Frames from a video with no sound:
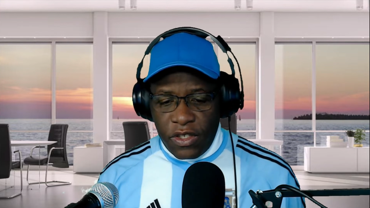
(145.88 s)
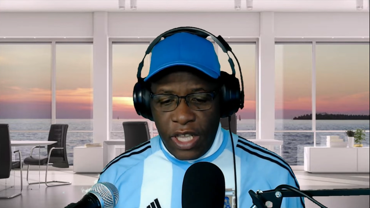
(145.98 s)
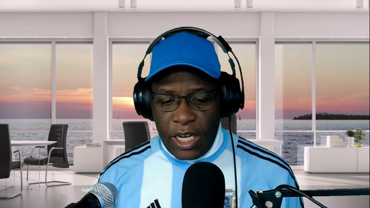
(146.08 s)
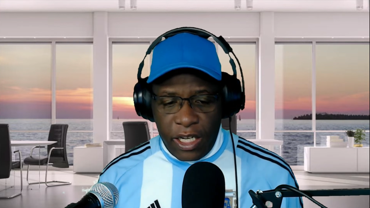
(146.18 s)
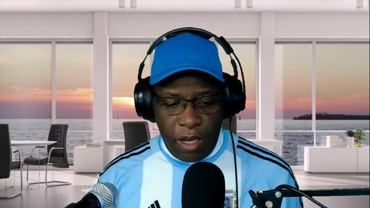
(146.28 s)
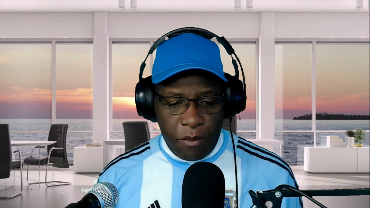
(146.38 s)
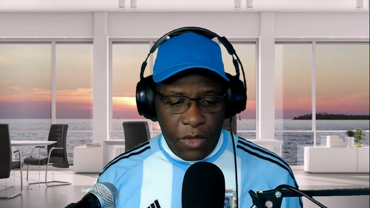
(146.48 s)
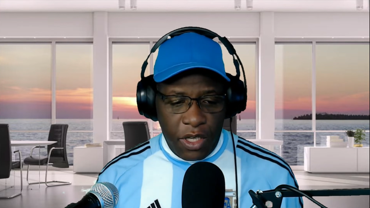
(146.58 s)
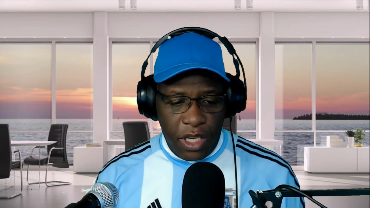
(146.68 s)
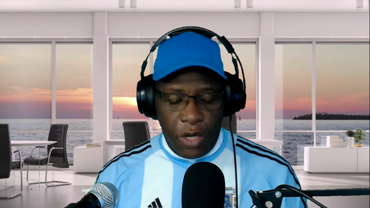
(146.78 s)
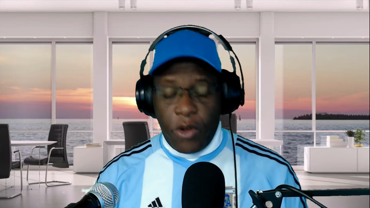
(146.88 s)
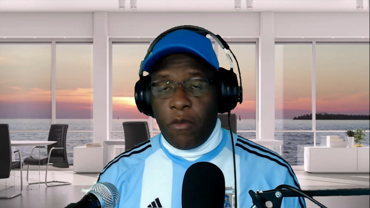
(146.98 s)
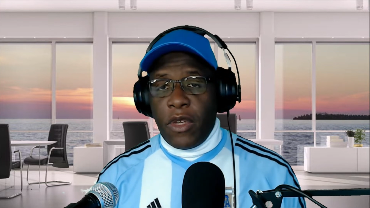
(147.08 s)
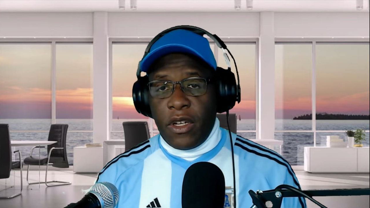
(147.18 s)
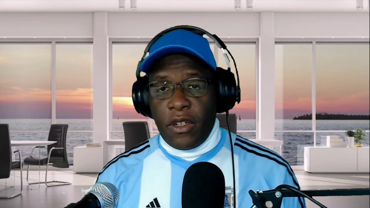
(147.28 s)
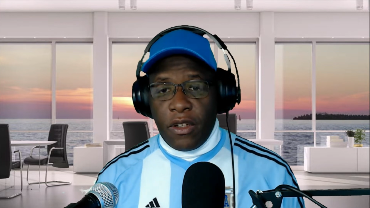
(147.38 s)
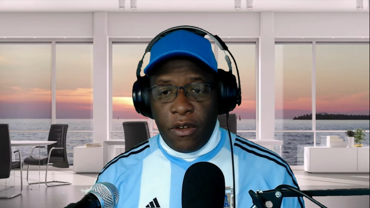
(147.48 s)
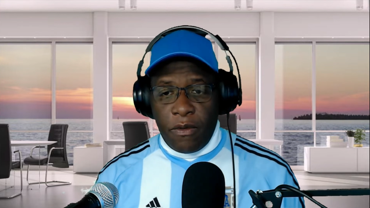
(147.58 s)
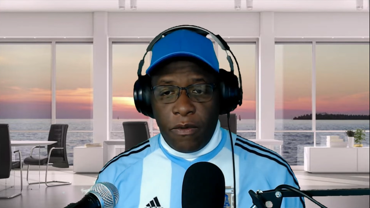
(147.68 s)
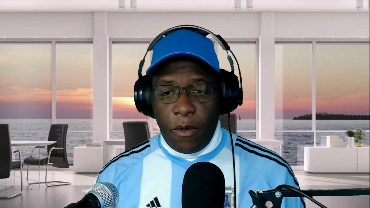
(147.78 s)
setting up the equipment
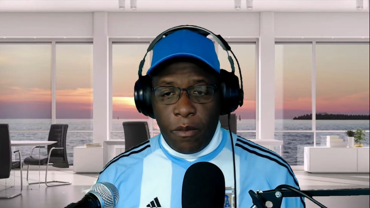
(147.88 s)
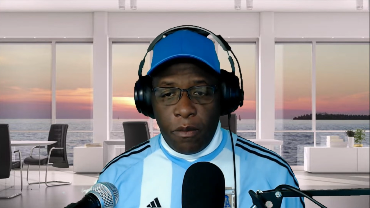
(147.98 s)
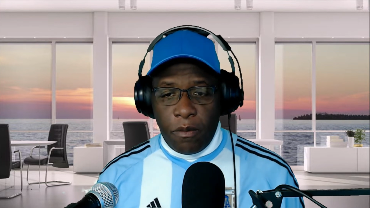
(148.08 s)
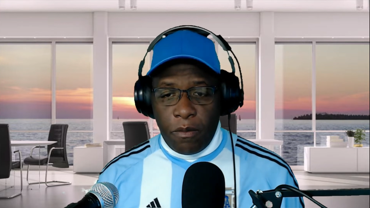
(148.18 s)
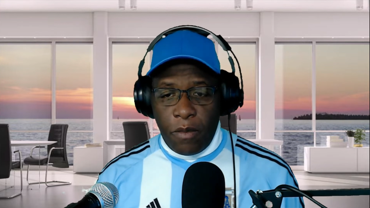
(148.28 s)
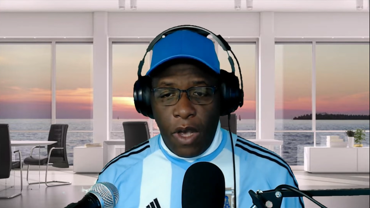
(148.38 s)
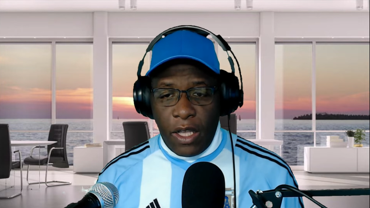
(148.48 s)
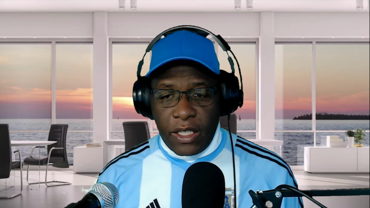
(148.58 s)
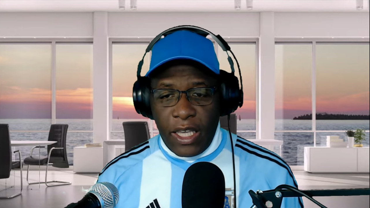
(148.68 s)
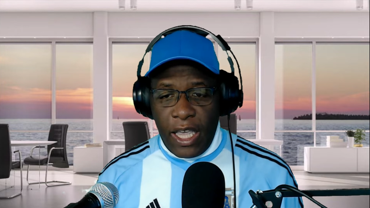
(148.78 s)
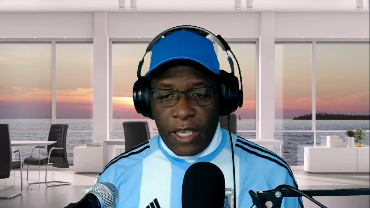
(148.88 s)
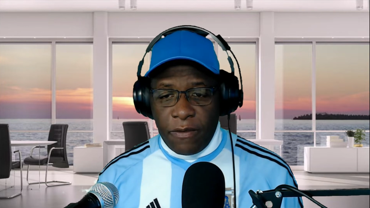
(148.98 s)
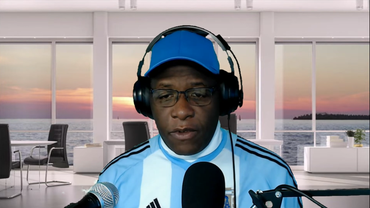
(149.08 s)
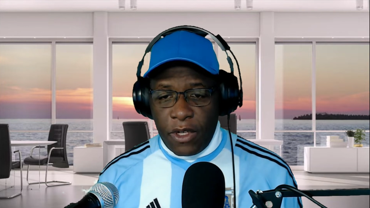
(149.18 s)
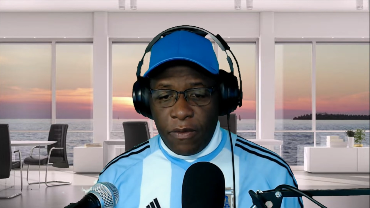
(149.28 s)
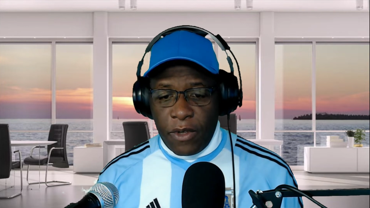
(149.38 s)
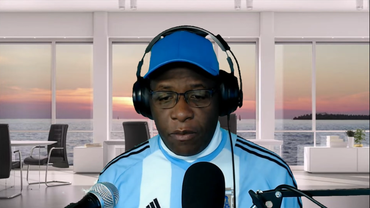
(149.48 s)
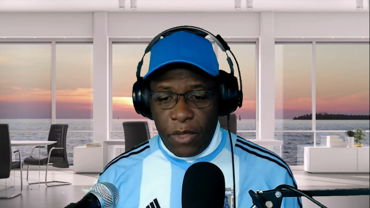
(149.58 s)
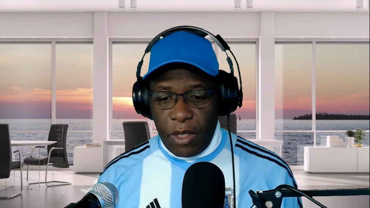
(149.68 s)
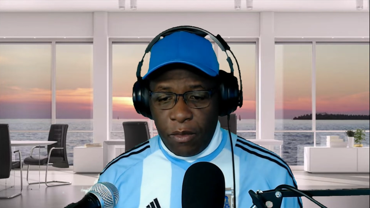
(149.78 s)
for podcasts for
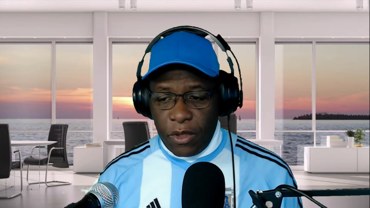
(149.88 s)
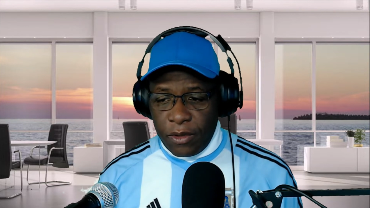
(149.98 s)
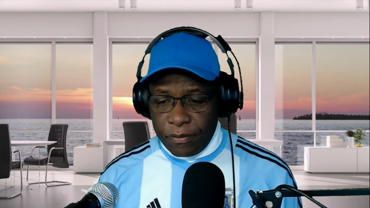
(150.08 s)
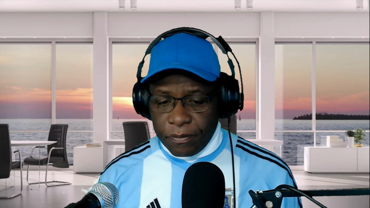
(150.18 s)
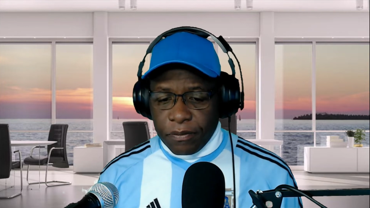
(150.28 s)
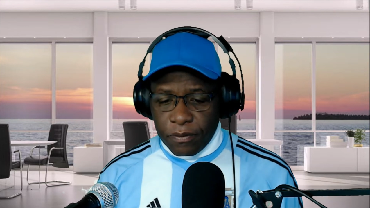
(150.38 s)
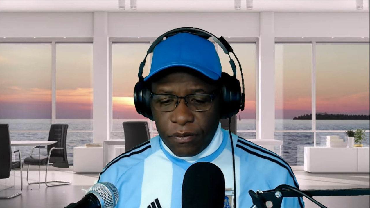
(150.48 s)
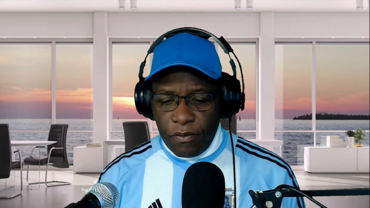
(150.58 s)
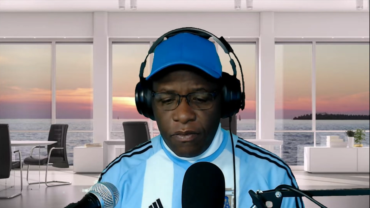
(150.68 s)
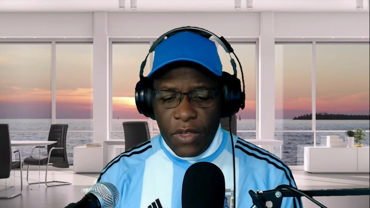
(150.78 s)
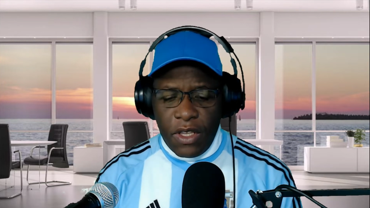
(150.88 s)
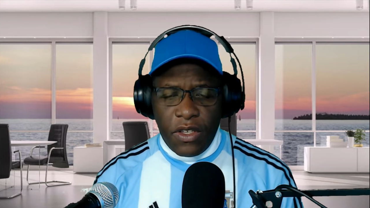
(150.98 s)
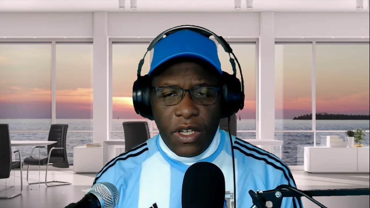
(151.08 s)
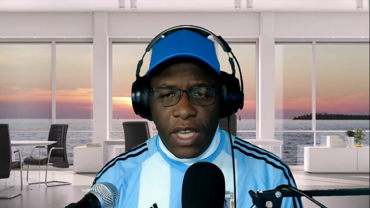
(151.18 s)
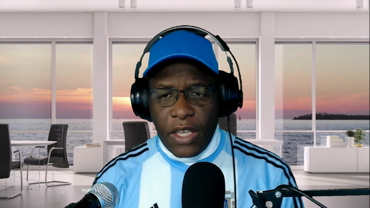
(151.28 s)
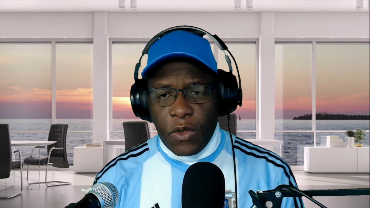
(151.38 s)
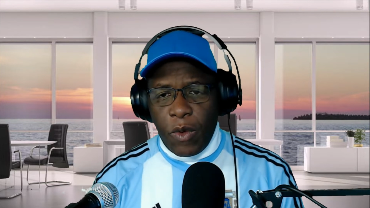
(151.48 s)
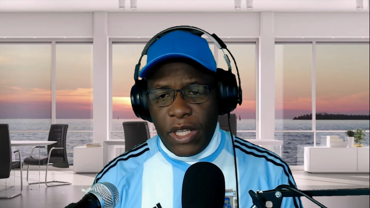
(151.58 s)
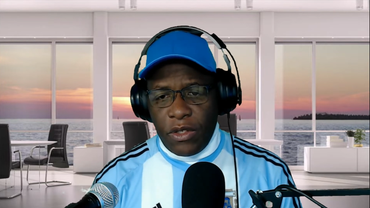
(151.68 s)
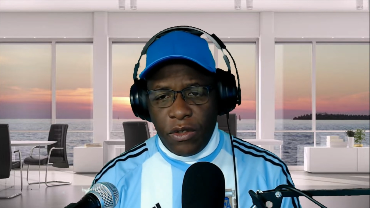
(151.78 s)
different people. It's a
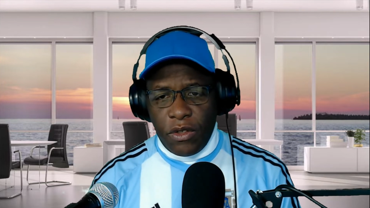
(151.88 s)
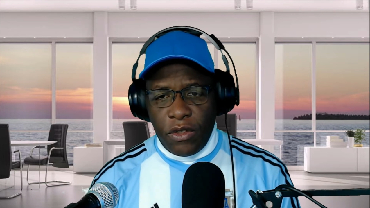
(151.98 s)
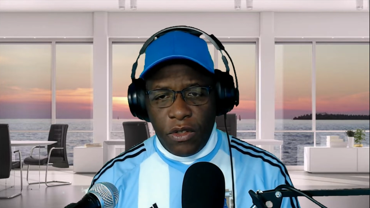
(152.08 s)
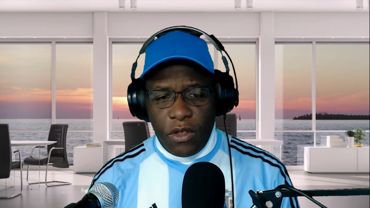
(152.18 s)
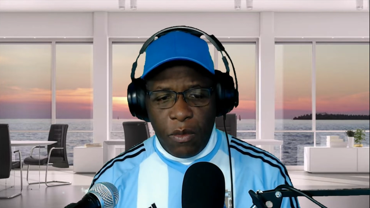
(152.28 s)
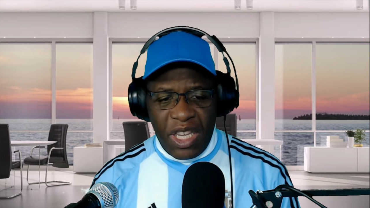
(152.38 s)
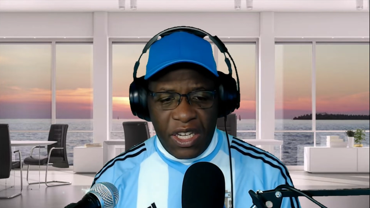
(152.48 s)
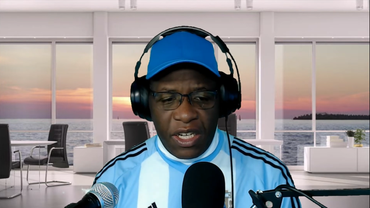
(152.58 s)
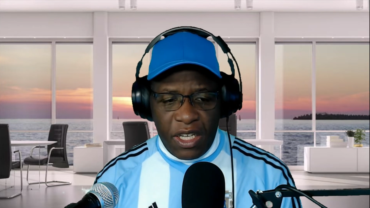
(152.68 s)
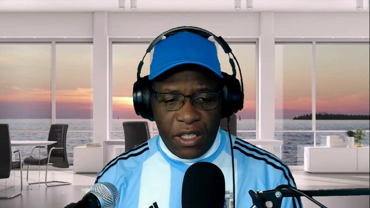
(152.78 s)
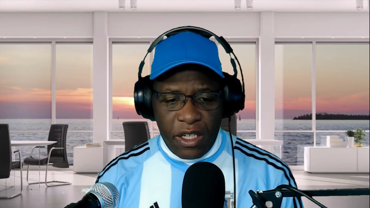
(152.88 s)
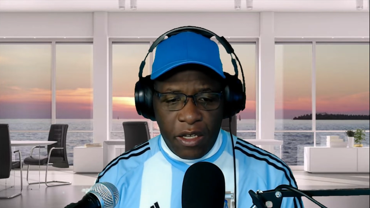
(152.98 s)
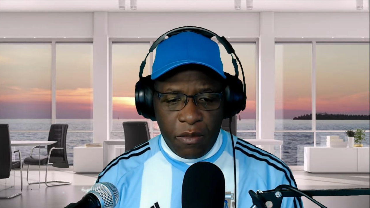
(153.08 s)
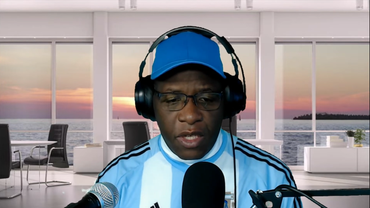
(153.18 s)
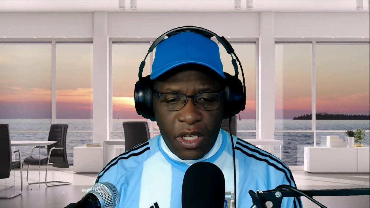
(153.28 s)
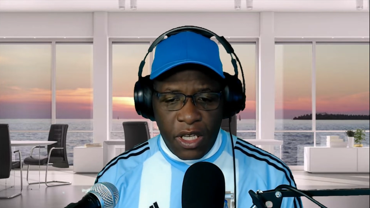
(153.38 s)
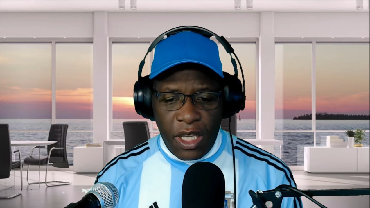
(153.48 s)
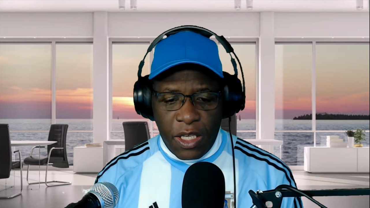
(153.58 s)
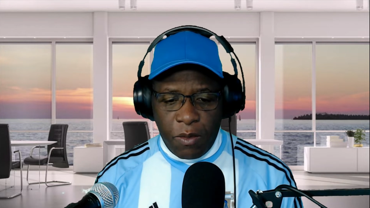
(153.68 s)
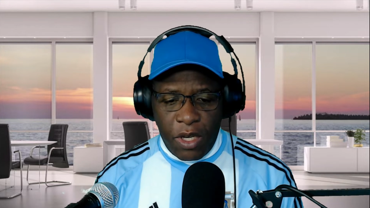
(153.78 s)
nice way to make an income,
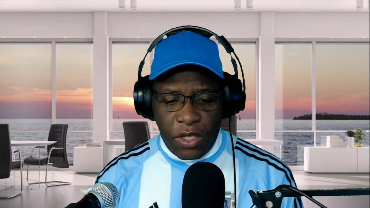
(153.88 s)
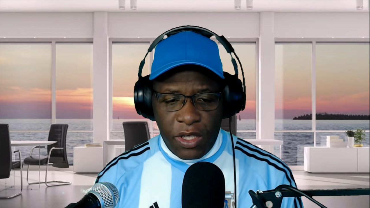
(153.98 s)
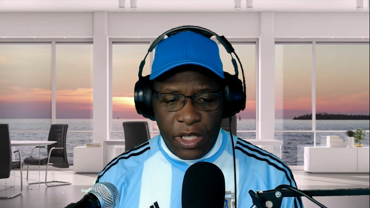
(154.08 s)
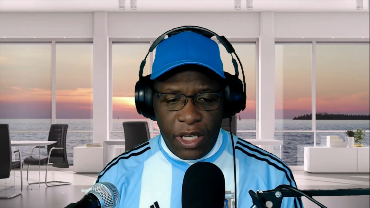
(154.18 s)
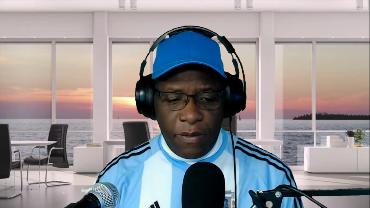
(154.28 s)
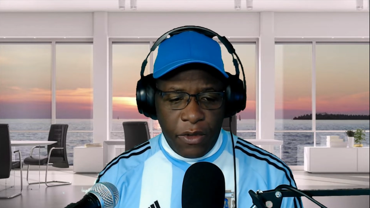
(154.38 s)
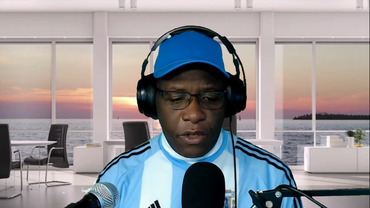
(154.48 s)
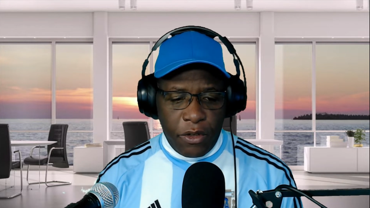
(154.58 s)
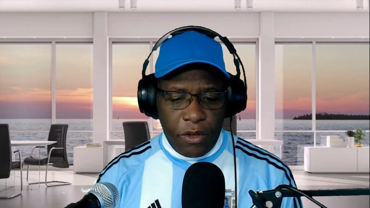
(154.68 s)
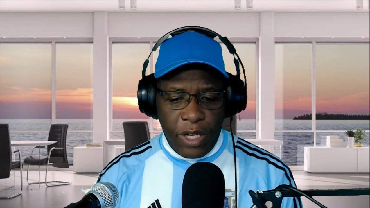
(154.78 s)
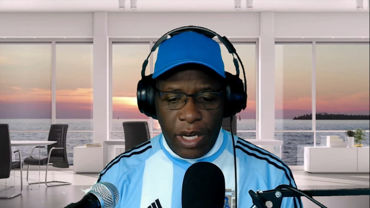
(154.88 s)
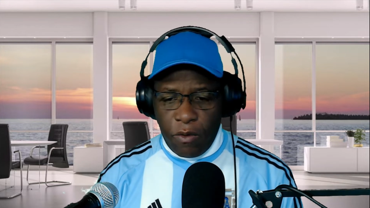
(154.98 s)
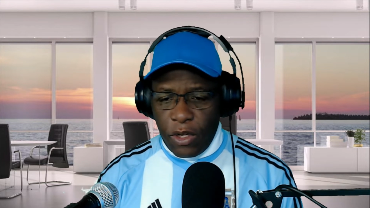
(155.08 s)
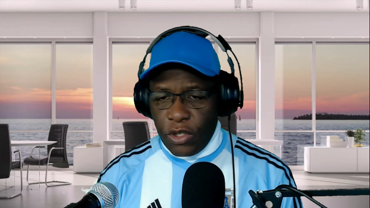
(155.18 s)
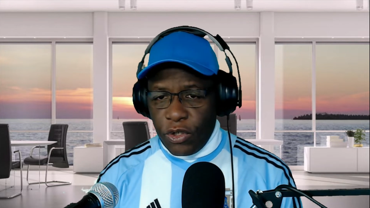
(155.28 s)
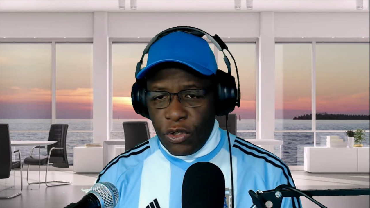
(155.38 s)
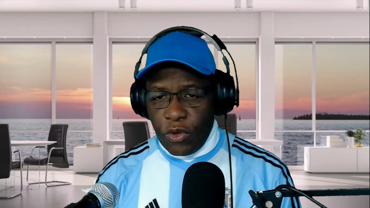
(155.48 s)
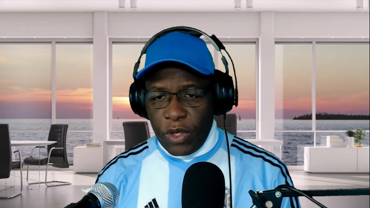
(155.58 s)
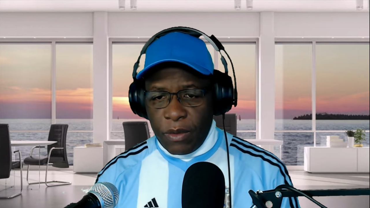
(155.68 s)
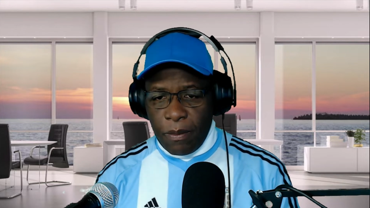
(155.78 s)
especially if you're good at what you're
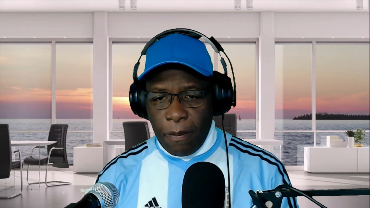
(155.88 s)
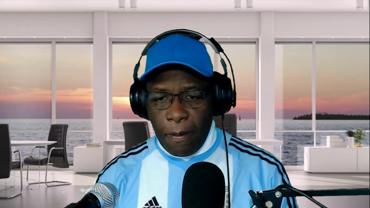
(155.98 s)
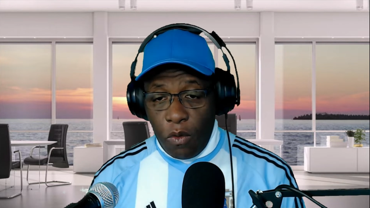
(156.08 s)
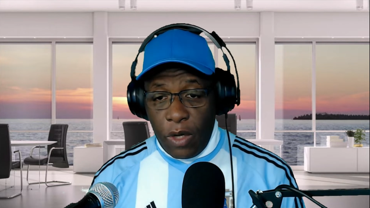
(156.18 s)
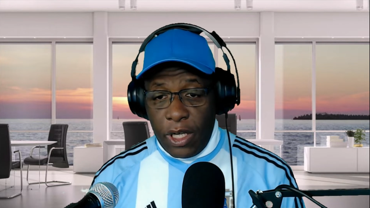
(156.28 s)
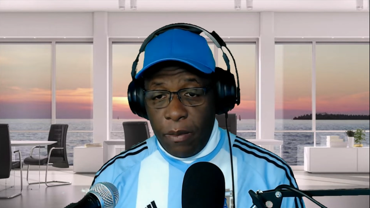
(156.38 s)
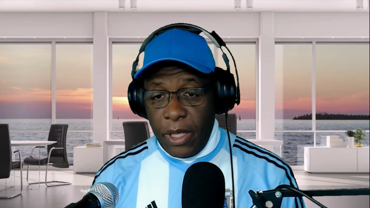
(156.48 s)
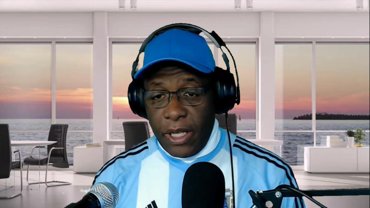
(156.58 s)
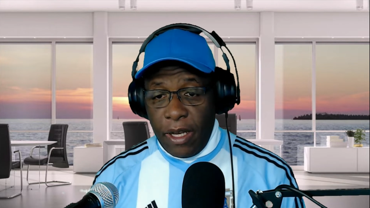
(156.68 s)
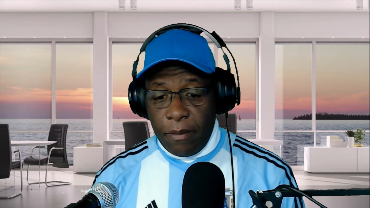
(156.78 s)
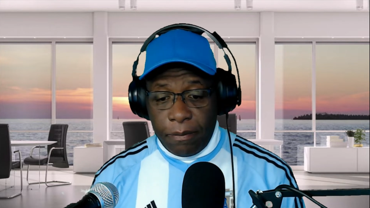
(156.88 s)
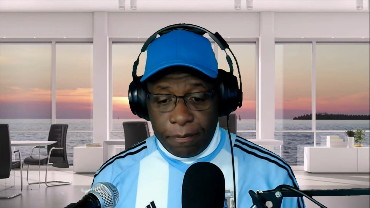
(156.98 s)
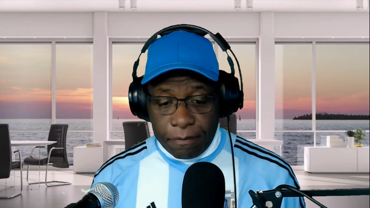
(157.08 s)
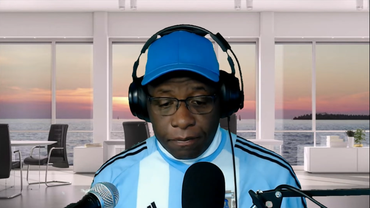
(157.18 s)
doing. So we're going to pick up